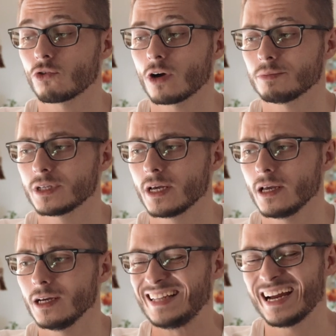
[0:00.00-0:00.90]
corrupt
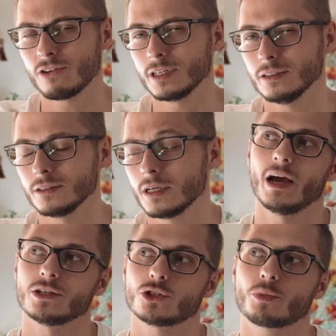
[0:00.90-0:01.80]
and arrogant,
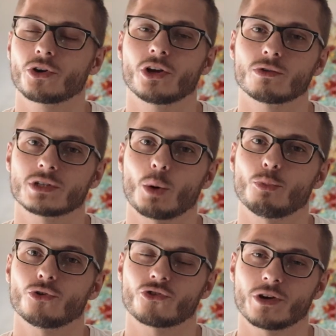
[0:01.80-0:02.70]
as superheroes are
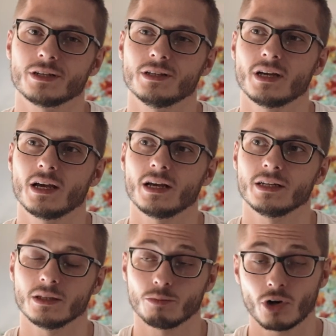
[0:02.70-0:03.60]
portrayed
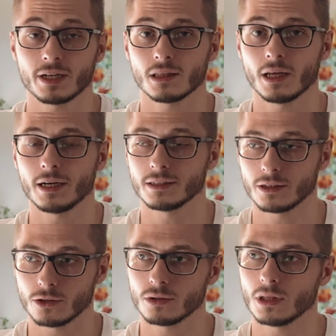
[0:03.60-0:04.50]
in a bright light, in a
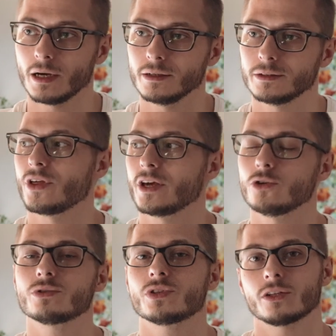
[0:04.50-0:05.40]
good light. They
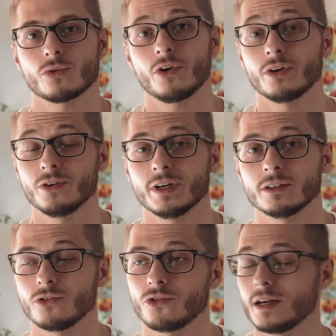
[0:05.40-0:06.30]
use that to their
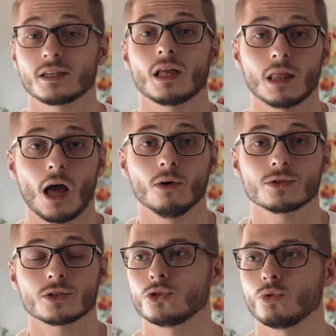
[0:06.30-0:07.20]
advantage, as it
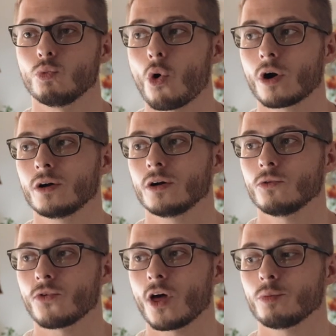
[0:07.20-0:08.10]
allows to walk
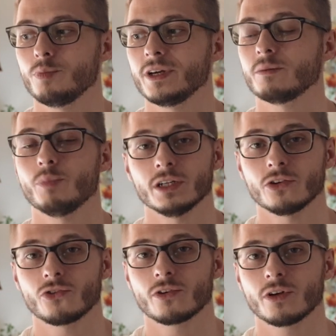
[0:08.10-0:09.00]
without being
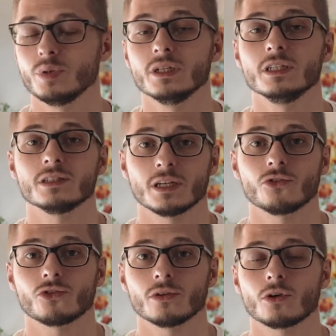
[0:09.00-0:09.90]
punished, be it
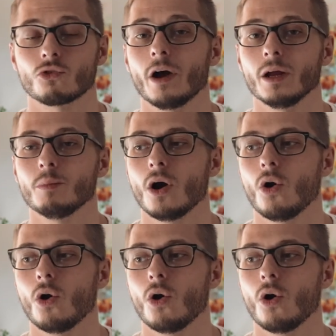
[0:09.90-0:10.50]
intentional crime